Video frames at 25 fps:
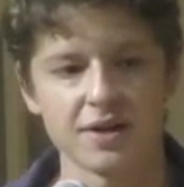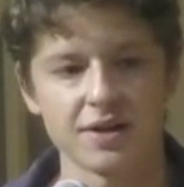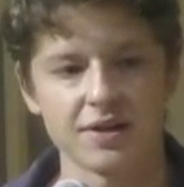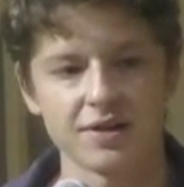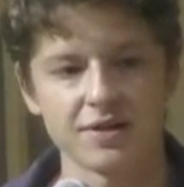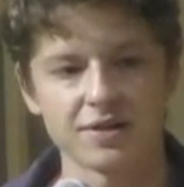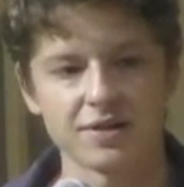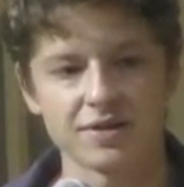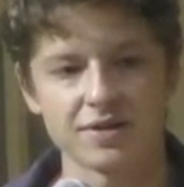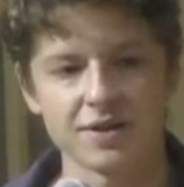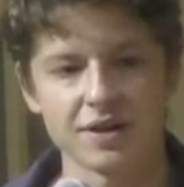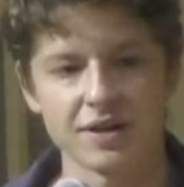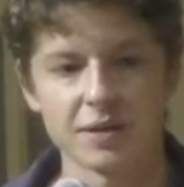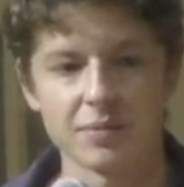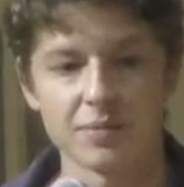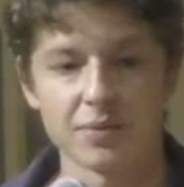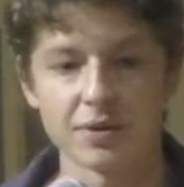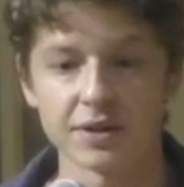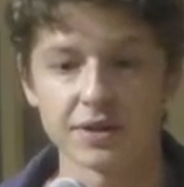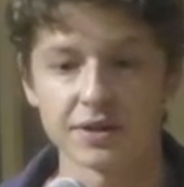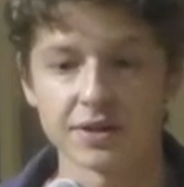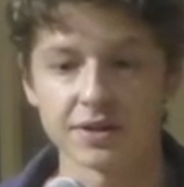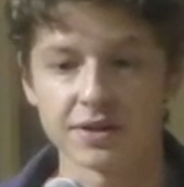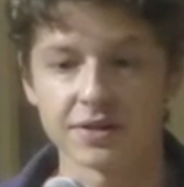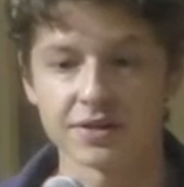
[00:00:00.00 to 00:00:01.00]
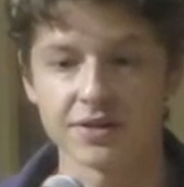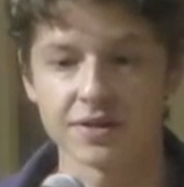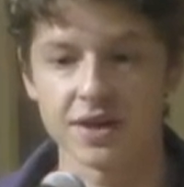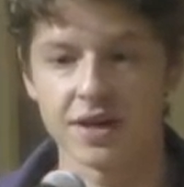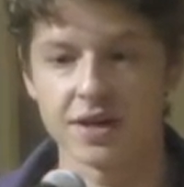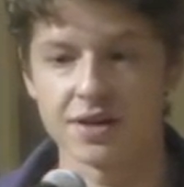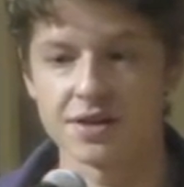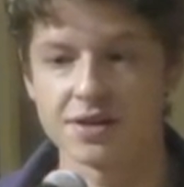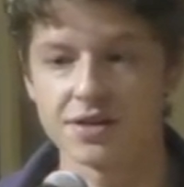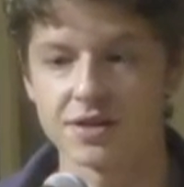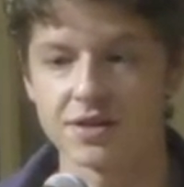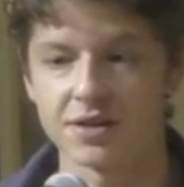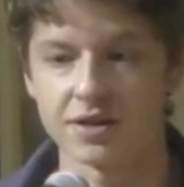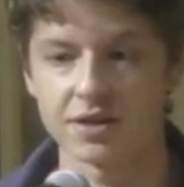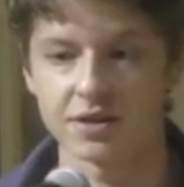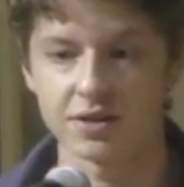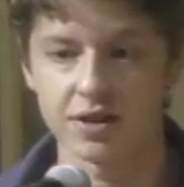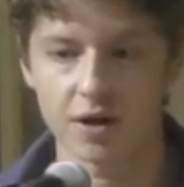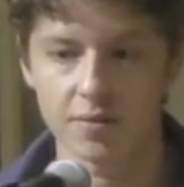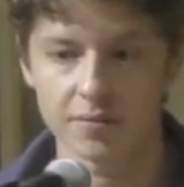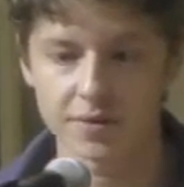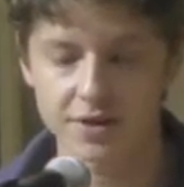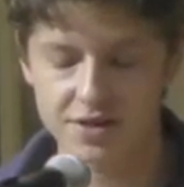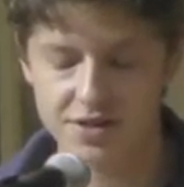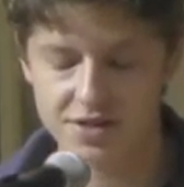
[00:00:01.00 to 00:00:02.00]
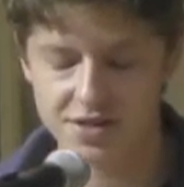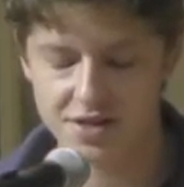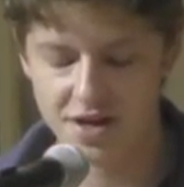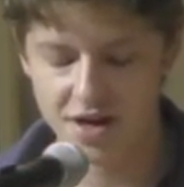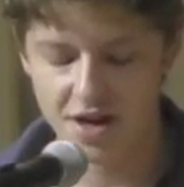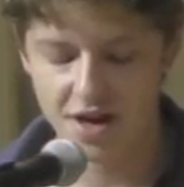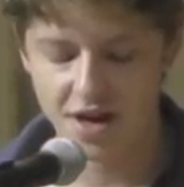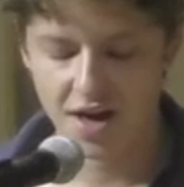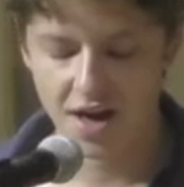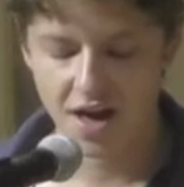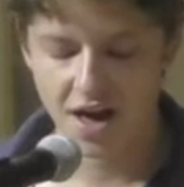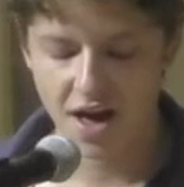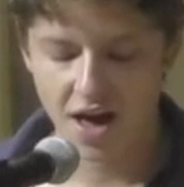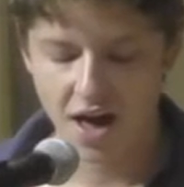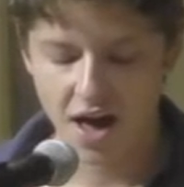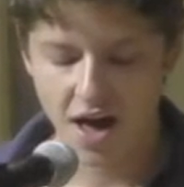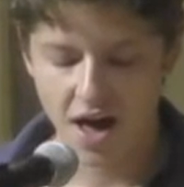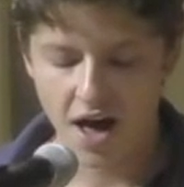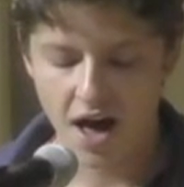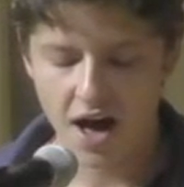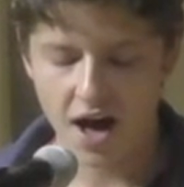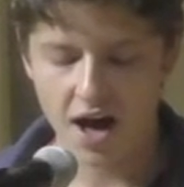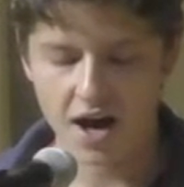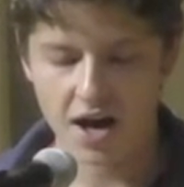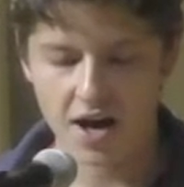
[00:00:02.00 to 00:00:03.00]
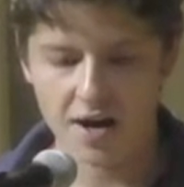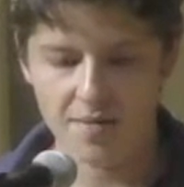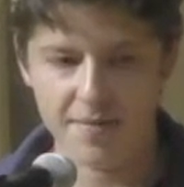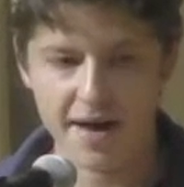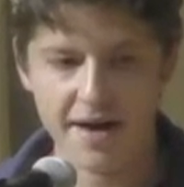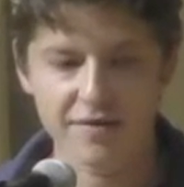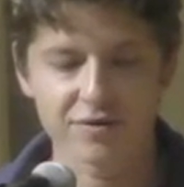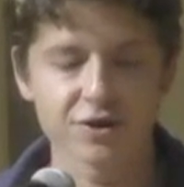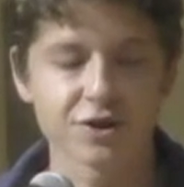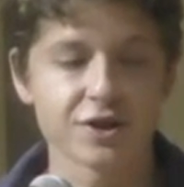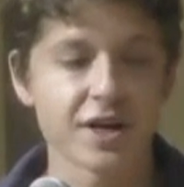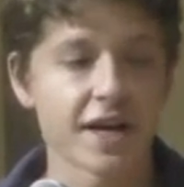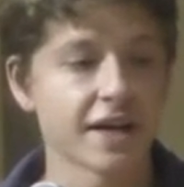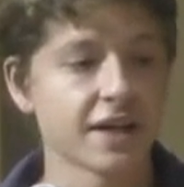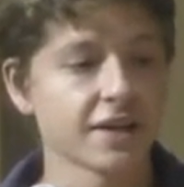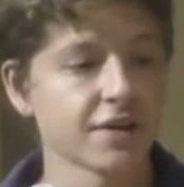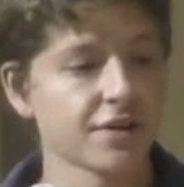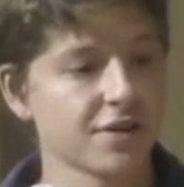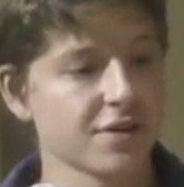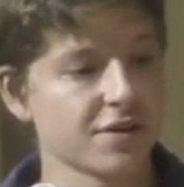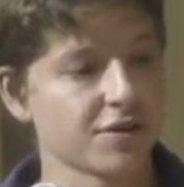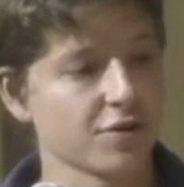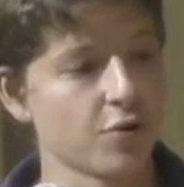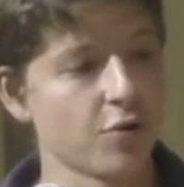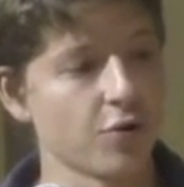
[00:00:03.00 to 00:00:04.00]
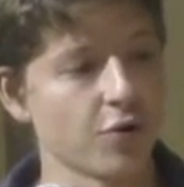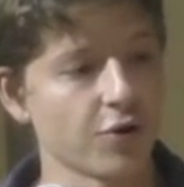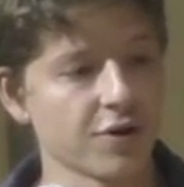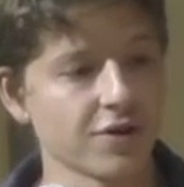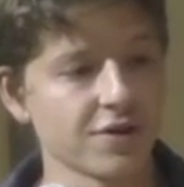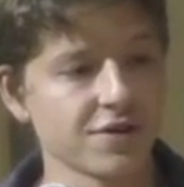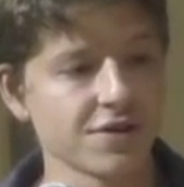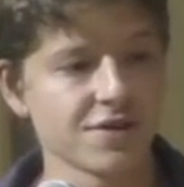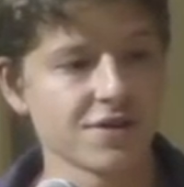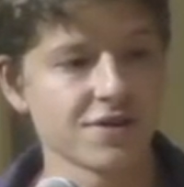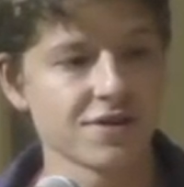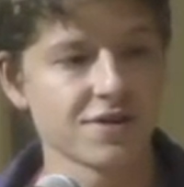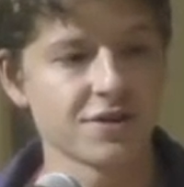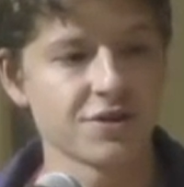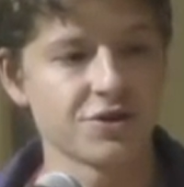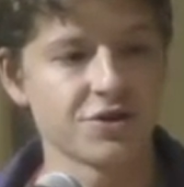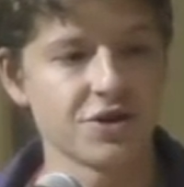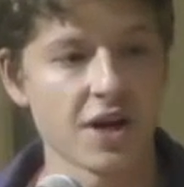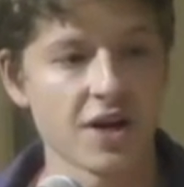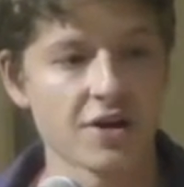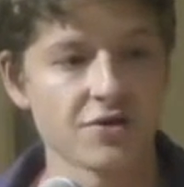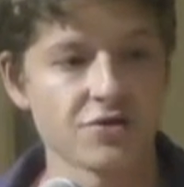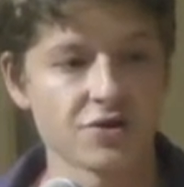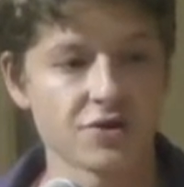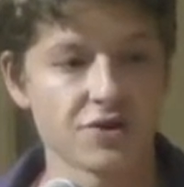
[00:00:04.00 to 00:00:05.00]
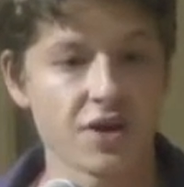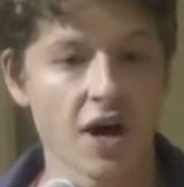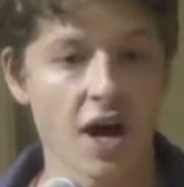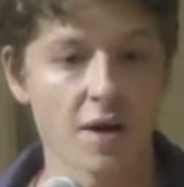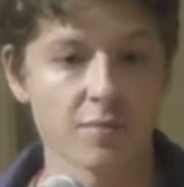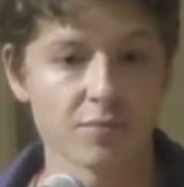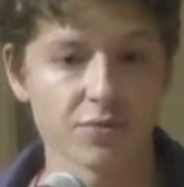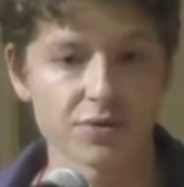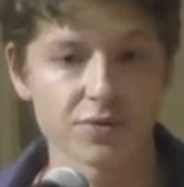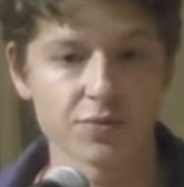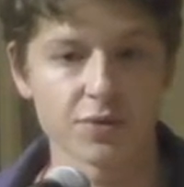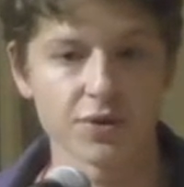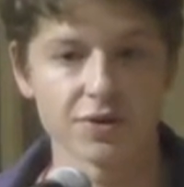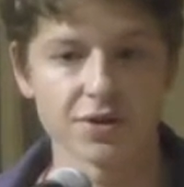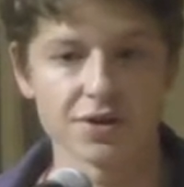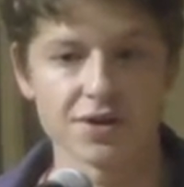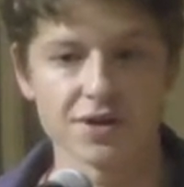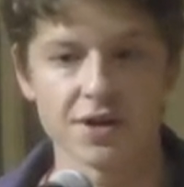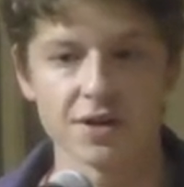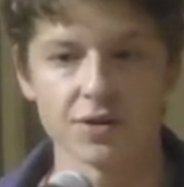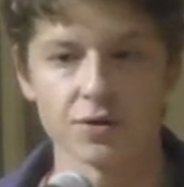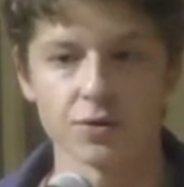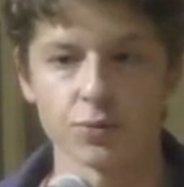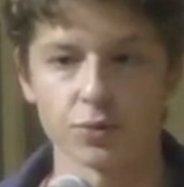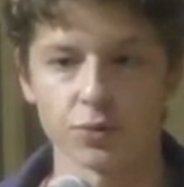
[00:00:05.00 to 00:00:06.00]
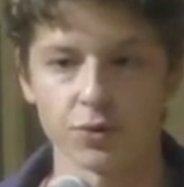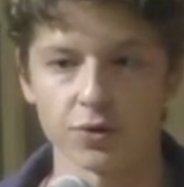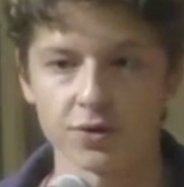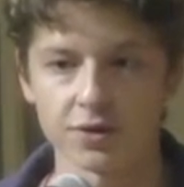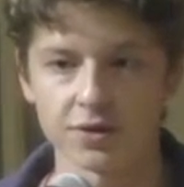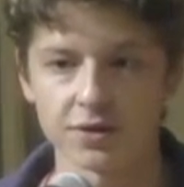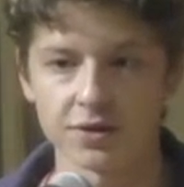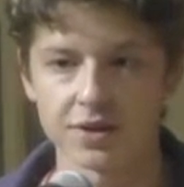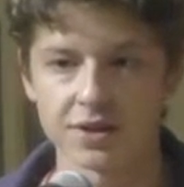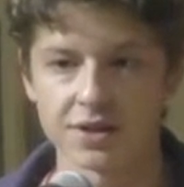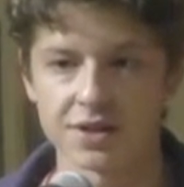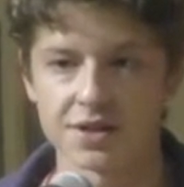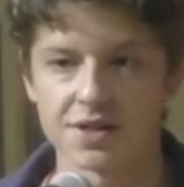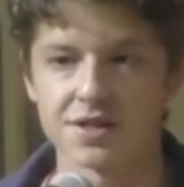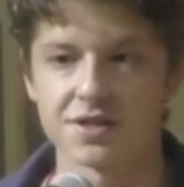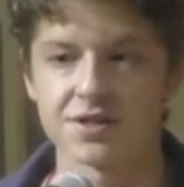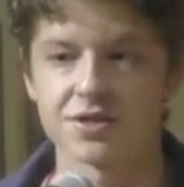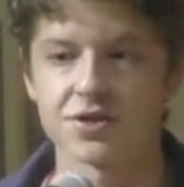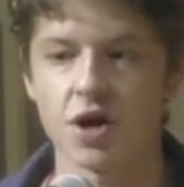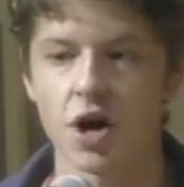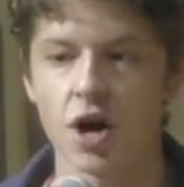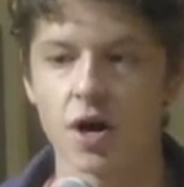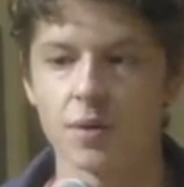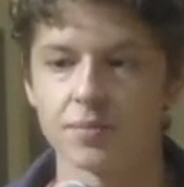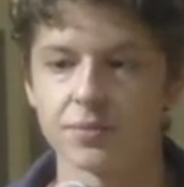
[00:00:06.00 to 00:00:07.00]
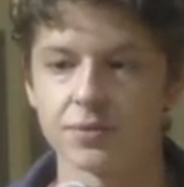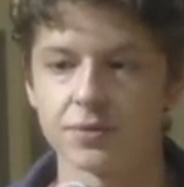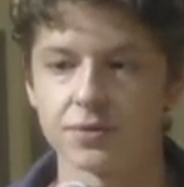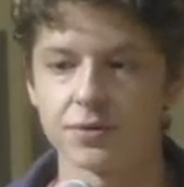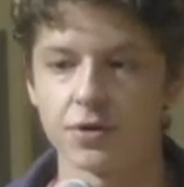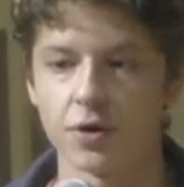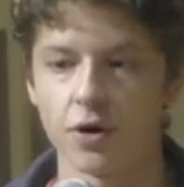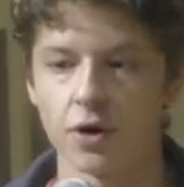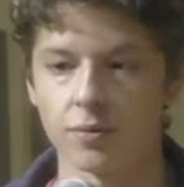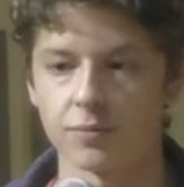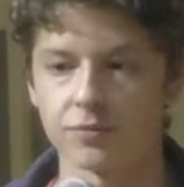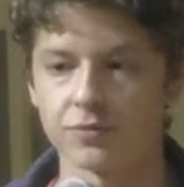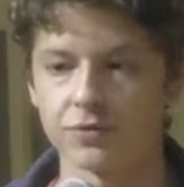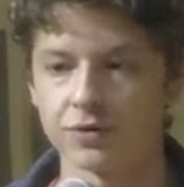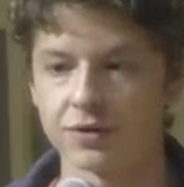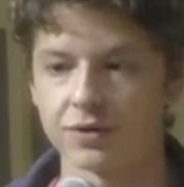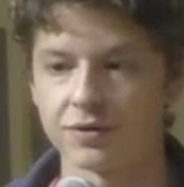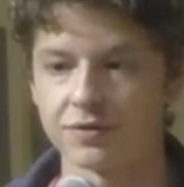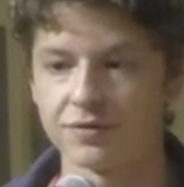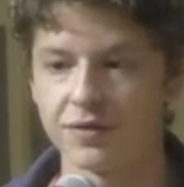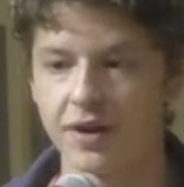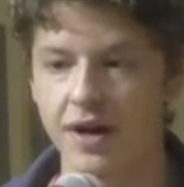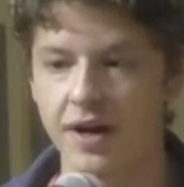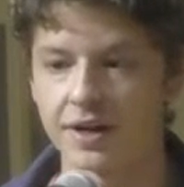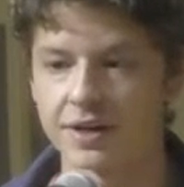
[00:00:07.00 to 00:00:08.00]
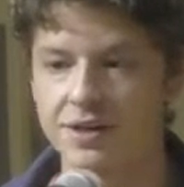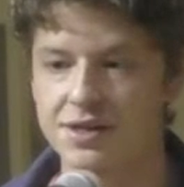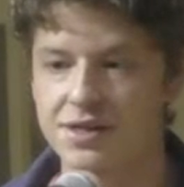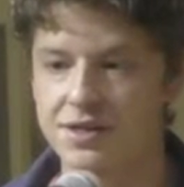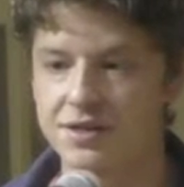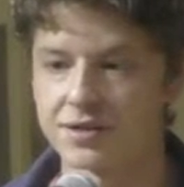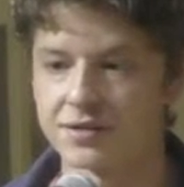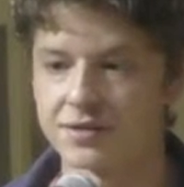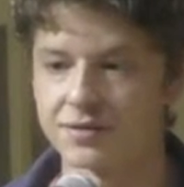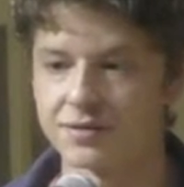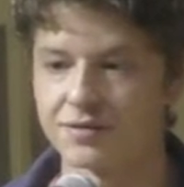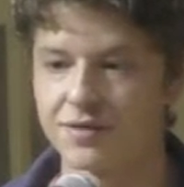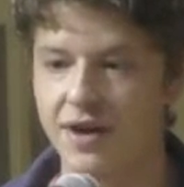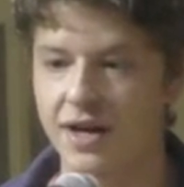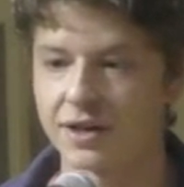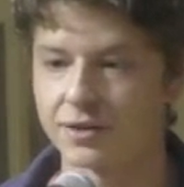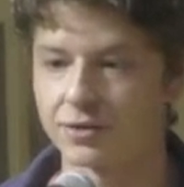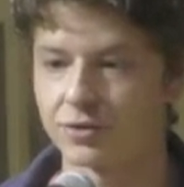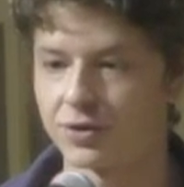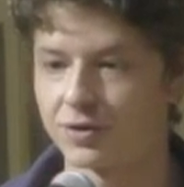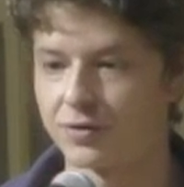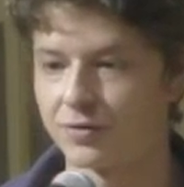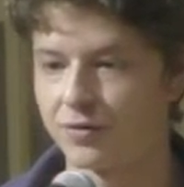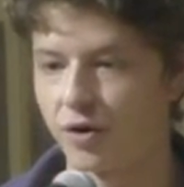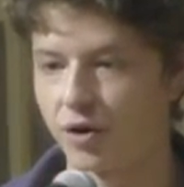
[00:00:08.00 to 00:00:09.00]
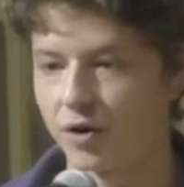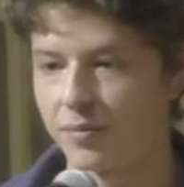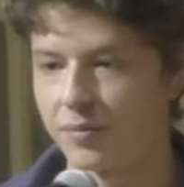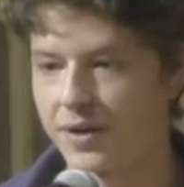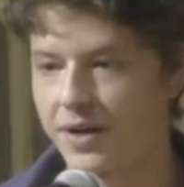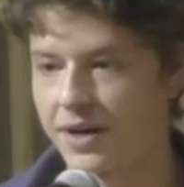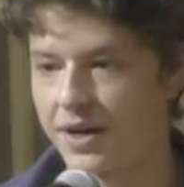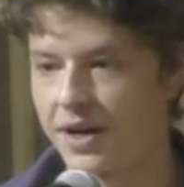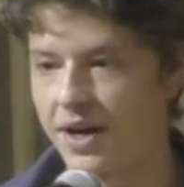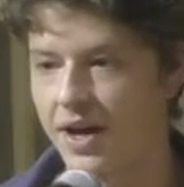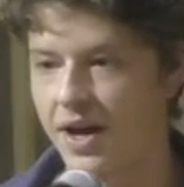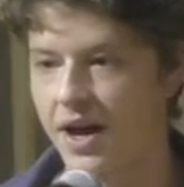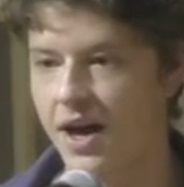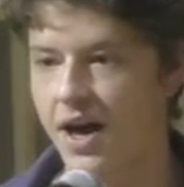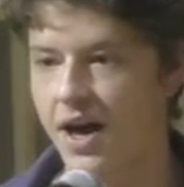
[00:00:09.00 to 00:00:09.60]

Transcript: After taking this course, the change that I most want to see in the world is a stop to the harmful effects of factory farming and the consumption of red meat on our environment.